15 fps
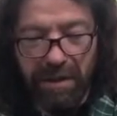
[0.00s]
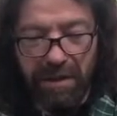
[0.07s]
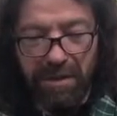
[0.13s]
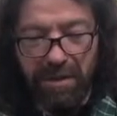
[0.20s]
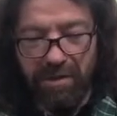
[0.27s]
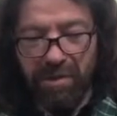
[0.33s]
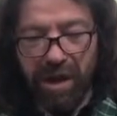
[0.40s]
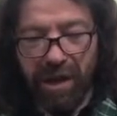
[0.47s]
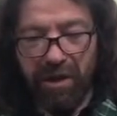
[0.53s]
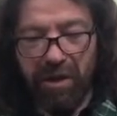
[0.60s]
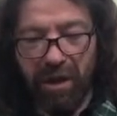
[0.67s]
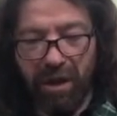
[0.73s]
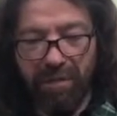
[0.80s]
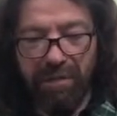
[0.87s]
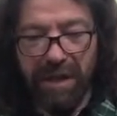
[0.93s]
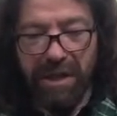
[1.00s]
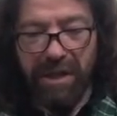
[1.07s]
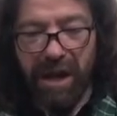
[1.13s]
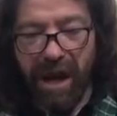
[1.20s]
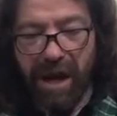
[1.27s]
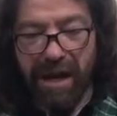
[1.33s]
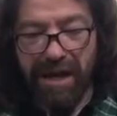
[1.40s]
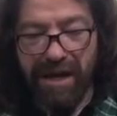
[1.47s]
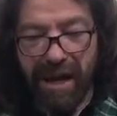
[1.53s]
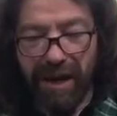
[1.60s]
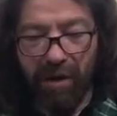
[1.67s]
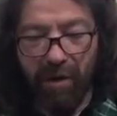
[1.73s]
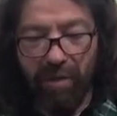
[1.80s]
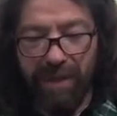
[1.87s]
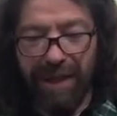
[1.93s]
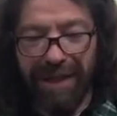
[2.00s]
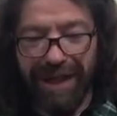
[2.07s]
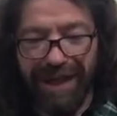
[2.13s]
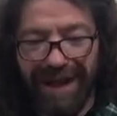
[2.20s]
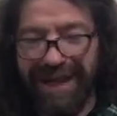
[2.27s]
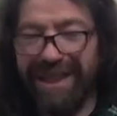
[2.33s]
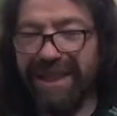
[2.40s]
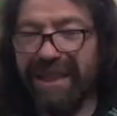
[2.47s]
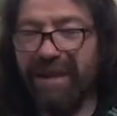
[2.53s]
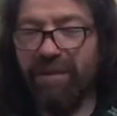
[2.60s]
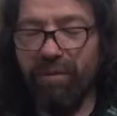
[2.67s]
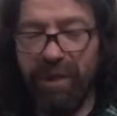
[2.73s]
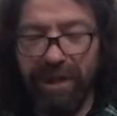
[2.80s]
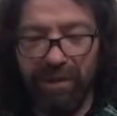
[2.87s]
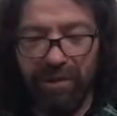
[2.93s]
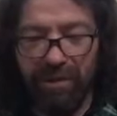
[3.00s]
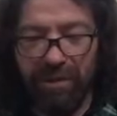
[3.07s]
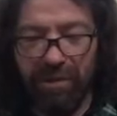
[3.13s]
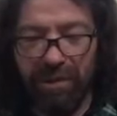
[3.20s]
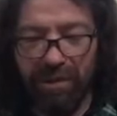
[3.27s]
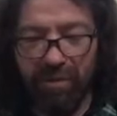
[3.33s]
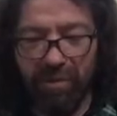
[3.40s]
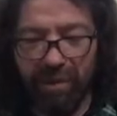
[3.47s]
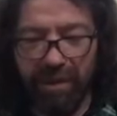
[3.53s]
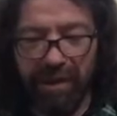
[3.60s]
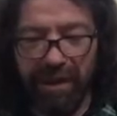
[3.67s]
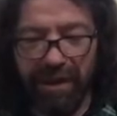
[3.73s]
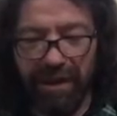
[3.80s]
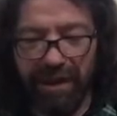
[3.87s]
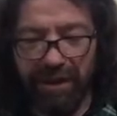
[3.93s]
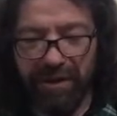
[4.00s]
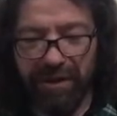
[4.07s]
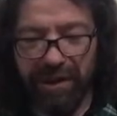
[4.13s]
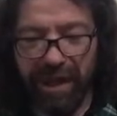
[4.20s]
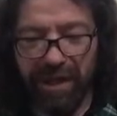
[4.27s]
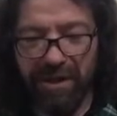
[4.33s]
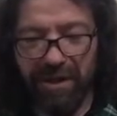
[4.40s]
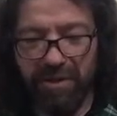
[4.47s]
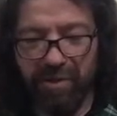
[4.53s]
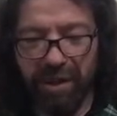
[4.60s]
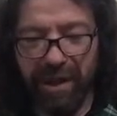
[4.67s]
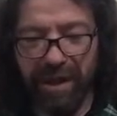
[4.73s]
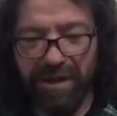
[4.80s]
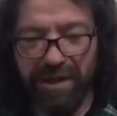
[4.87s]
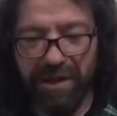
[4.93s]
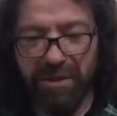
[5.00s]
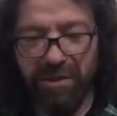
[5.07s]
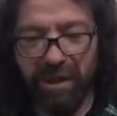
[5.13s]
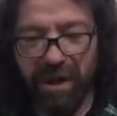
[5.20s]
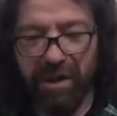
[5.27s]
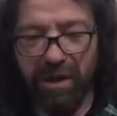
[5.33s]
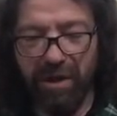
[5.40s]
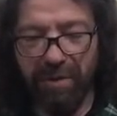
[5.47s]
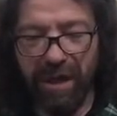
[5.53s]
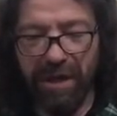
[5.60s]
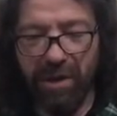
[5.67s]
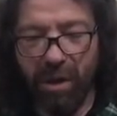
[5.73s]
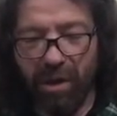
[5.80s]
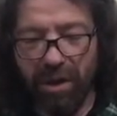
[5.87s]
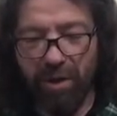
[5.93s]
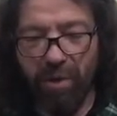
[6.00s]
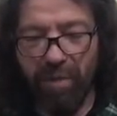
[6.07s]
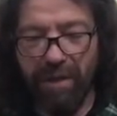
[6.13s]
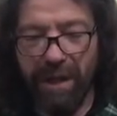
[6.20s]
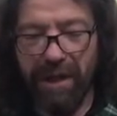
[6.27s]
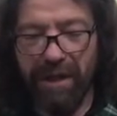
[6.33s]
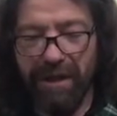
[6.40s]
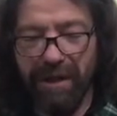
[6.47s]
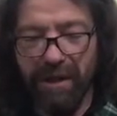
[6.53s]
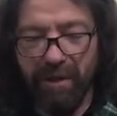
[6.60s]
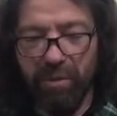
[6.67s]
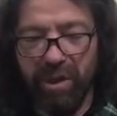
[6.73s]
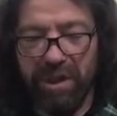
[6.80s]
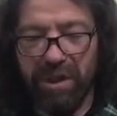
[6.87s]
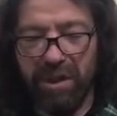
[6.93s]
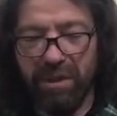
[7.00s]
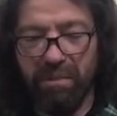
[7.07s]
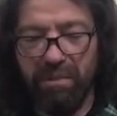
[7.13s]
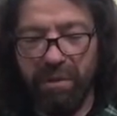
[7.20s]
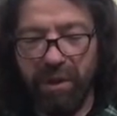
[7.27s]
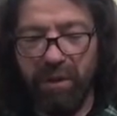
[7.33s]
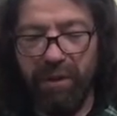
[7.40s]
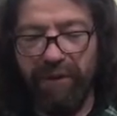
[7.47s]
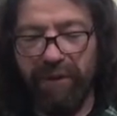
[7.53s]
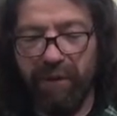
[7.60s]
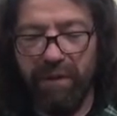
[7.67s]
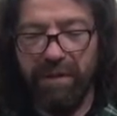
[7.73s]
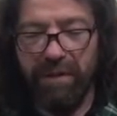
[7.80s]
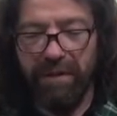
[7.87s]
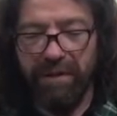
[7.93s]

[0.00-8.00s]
Do not call me not Naomi. And I think we use this word in our stations where they said, do not call me Naomi, which is beautiful,